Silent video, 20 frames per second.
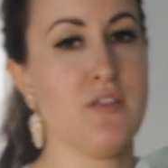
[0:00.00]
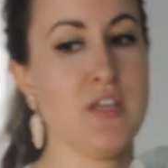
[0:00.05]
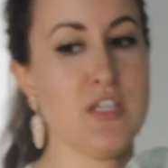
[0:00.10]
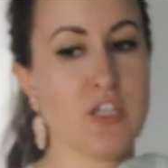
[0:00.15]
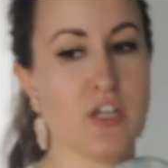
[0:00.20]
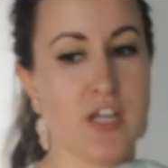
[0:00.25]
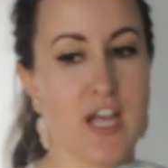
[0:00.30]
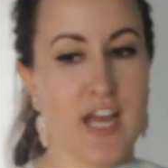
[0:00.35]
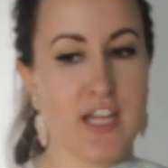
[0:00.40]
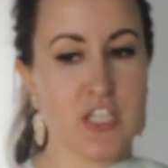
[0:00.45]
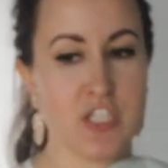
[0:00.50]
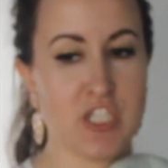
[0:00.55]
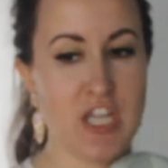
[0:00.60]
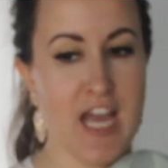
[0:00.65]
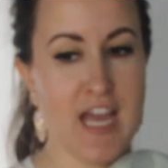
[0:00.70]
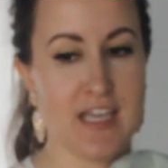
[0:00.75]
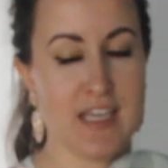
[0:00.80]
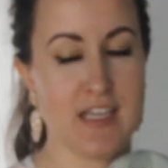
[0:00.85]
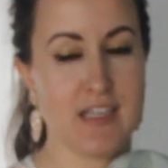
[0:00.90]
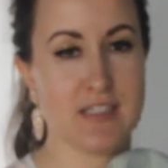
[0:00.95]
these are kind of
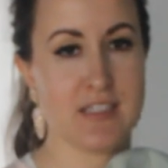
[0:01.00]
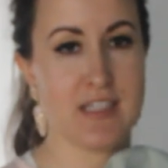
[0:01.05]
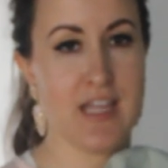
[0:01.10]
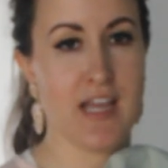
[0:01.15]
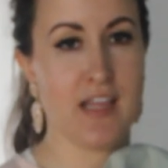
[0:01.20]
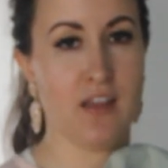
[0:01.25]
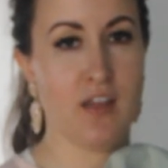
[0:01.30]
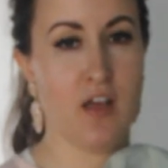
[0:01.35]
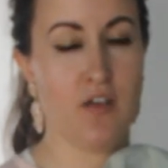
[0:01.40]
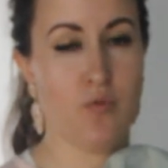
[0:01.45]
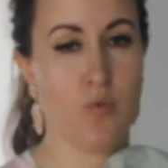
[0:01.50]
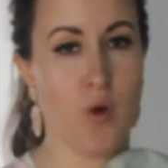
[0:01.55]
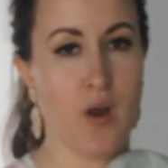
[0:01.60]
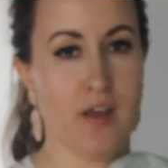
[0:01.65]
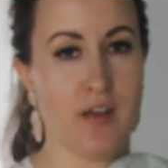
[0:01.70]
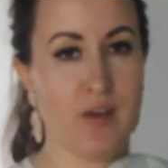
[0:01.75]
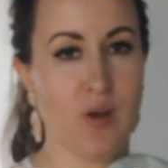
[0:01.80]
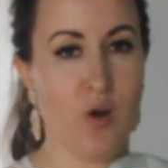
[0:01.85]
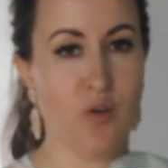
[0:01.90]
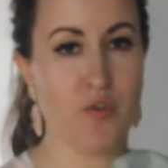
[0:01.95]
jackets that I love
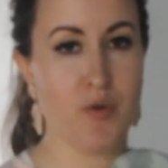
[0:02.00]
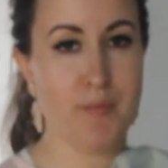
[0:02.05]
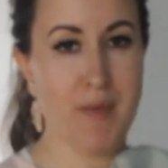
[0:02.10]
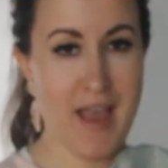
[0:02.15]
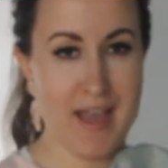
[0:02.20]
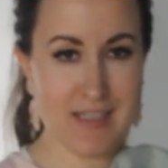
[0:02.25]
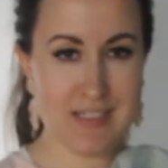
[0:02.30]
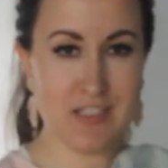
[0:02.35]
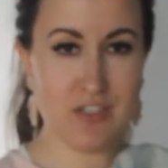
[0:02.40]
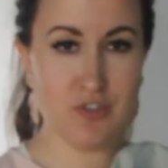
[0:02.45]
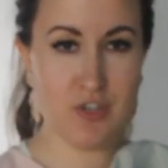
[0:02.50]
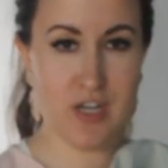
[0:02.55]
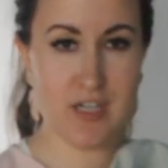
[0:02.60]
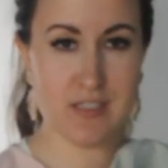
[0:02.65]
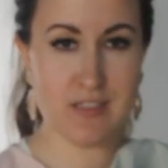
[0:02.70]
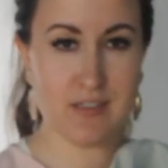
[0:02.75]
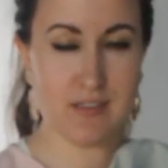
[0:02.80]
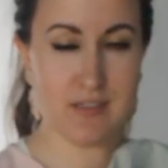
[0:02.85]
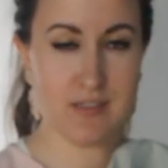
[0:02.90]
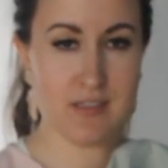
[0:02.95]
wearing over maxi
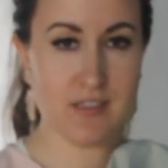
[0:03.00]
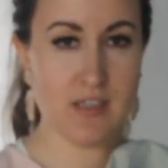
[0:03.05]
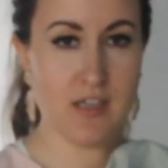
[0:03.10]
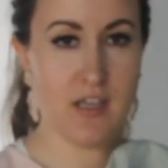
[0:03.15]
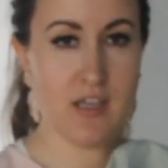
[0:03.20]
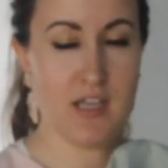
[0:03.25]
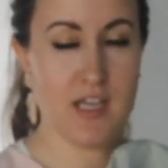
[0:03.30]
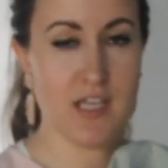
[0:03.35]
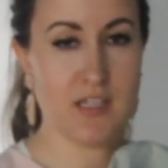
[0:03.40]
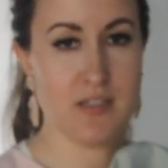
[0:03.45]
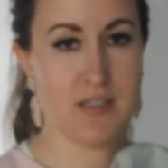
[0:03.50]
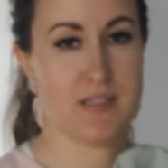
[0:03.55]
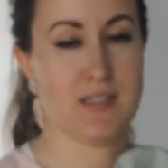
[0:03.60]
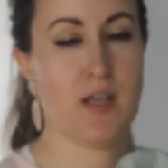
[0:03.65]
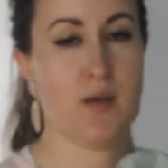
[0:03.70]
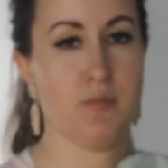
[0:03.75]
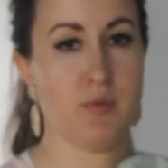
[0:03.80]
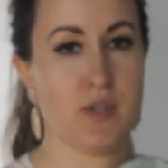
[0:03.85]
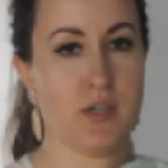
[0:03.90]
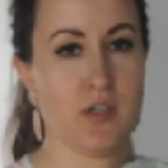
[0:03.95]
dresses in the
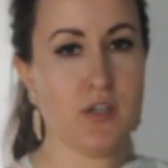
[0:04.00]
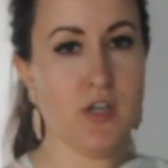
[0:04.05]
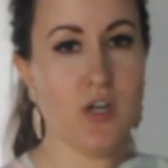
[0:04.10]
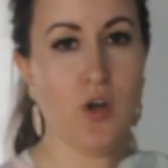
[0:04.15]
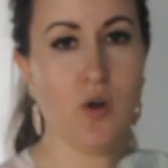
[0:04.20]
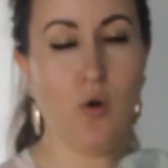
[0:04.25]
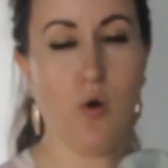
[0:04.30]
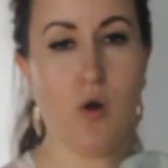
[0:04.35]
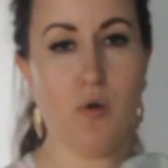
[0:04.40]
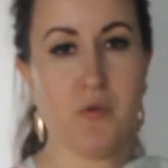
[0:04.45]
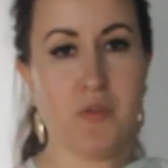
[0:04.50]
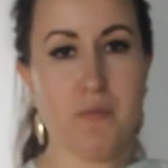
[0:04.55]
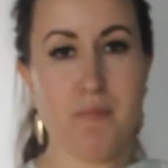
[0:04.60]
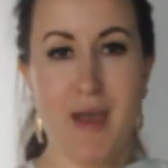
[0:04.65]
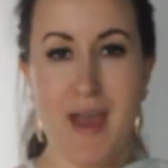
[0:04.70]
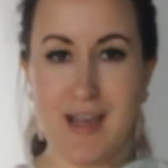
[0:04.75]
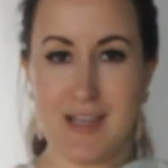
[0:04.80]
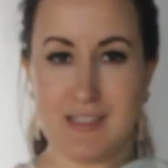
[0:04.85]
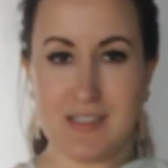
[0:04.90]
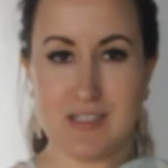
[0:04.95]
summer or with
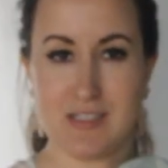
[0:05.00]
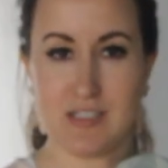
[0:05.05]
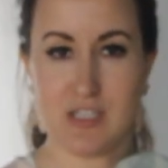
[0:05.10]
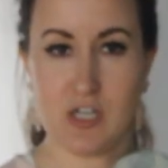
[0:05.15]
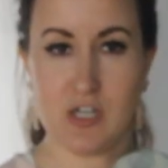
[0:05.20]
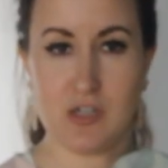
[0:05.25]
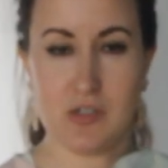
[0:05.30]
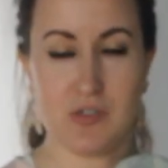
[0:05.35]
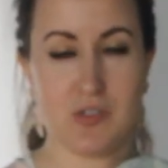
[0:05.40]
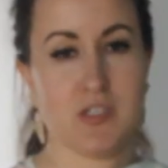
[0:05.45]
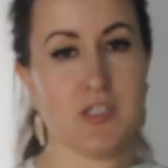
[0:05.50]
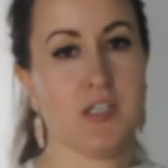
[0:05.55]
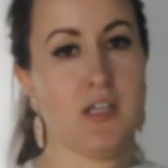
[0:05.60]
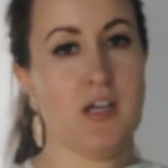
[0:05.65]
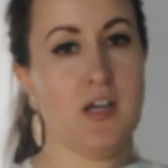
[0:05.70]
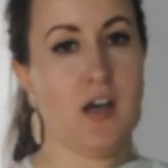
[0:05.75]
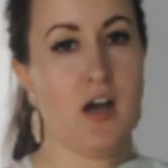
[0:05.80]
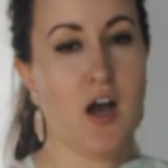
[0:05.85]
maxi skirts.